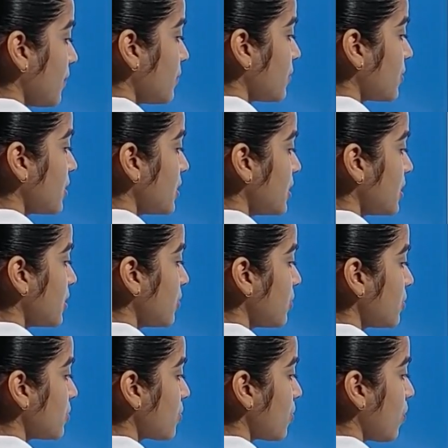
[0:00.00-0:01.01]
3
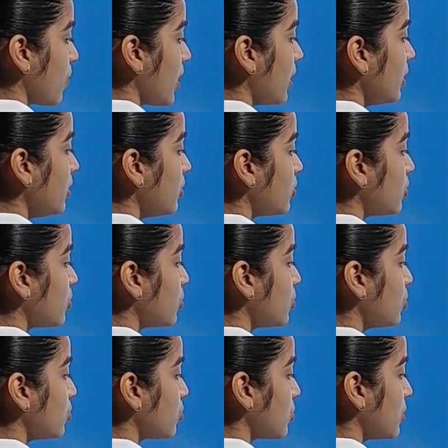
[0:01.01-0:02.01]
zeros. So 1,
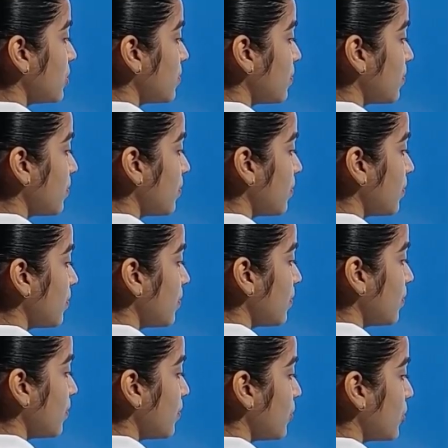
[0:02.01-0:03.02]
2, 3.
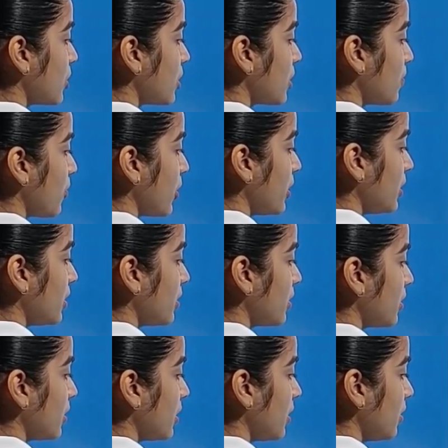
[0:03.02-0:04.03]
Put a point
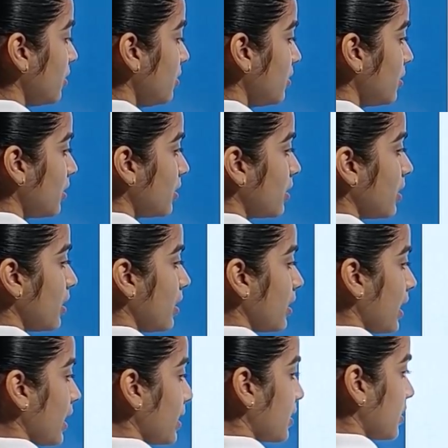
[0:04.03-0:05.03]
here
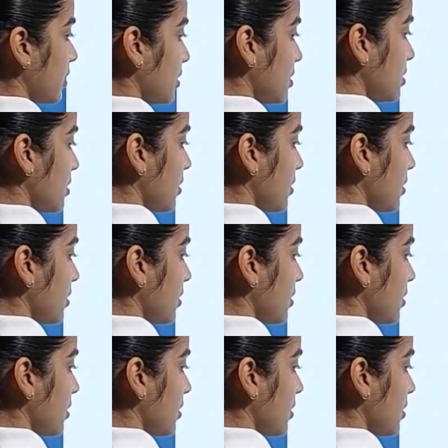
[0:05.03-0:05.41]
like this.